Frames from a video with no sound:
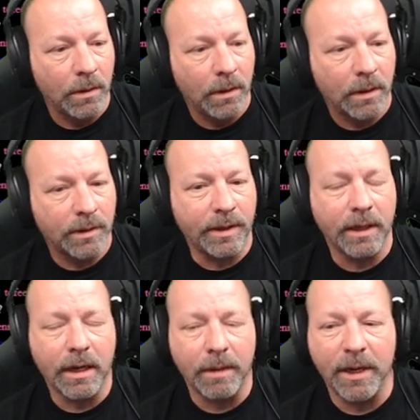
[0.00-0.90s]
Because I
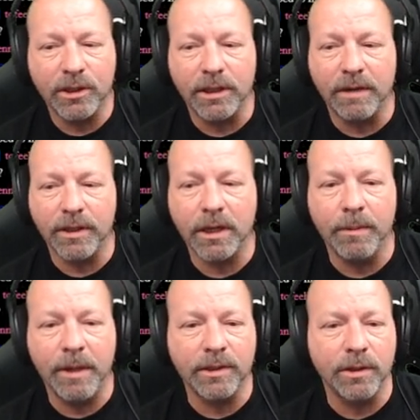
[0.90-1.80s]
think I mention every time
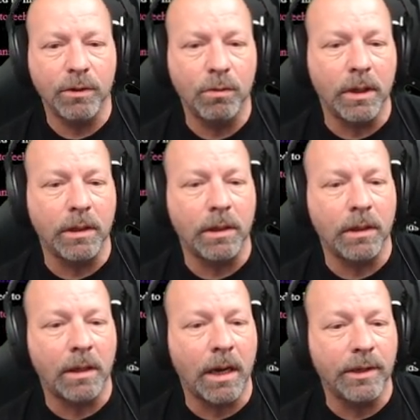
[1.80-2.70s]
he has a new one,
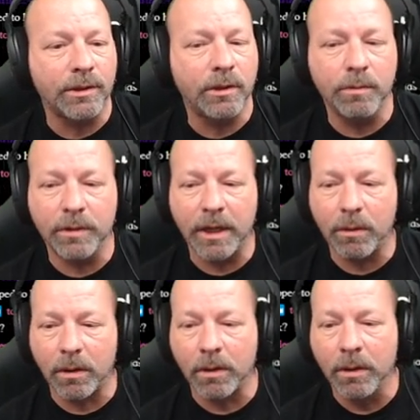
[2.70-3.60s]
and I assumed they
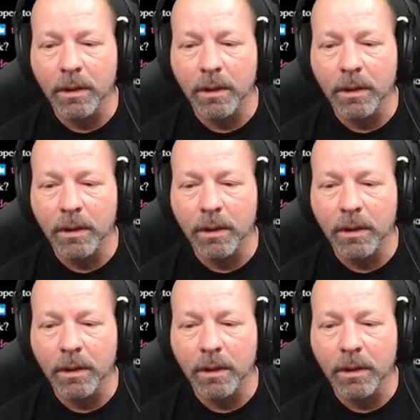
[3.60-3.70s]
were